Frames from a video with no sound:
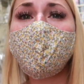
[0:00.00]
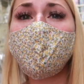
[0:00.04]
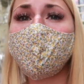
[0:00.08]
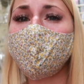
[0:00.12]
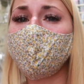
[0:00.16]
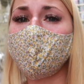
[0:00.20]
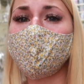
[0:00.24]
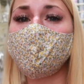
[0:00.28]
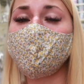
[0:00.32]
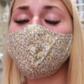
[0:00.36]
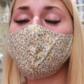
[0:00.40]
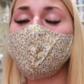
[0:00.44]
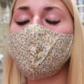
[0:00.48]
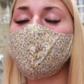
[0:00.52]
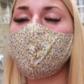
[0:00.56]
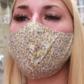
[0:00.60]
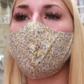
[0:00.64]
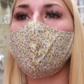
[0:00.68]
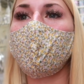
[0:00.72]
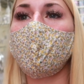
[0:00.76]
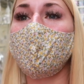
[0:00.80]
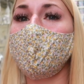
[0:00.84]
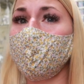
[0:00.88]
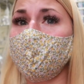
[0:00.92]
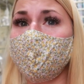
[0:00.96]
with Christmas
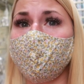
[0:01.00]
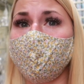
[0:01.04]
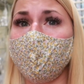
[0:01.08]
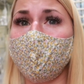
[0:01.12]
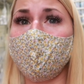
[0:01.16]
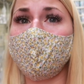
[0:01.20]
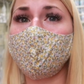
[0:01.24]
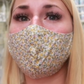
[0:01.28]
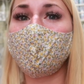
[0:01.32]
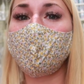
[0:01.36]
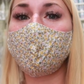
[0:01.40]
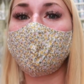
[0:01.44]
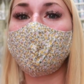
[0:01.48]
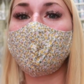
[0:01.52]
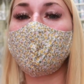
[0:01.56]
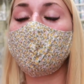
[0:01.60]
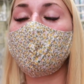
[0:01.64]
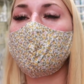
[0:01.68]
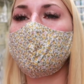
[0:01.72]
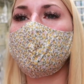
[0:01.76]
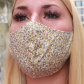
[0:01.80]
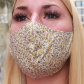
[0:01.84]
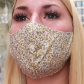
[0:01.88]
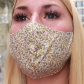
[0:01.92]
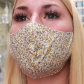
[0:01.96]
decor, I struggle a little
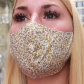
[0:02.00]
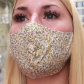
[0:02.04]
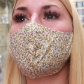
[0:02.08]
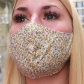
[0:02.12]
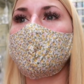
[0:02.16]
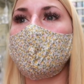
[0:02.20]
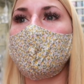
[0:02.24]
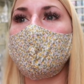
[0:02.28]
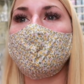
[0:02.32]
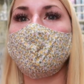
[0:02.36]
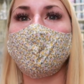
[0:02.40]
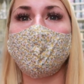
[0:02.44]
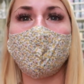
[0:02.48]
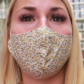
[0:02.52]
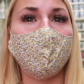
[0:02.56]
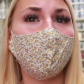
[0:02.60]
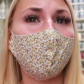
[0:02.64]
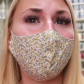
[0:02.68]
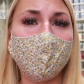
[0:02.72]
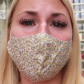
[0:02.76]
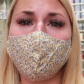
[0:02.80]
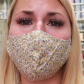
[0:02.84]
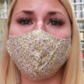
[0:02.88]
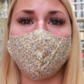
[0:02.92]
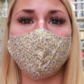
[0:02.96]
bit because I'm very
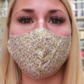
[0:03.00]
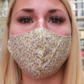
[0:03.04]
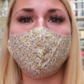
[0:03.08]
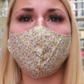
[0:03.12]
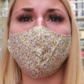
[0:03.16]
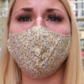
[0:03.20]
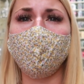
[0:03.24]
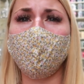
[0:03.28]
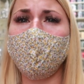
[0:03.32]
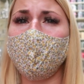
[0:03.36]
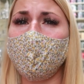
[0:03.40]
like traditional.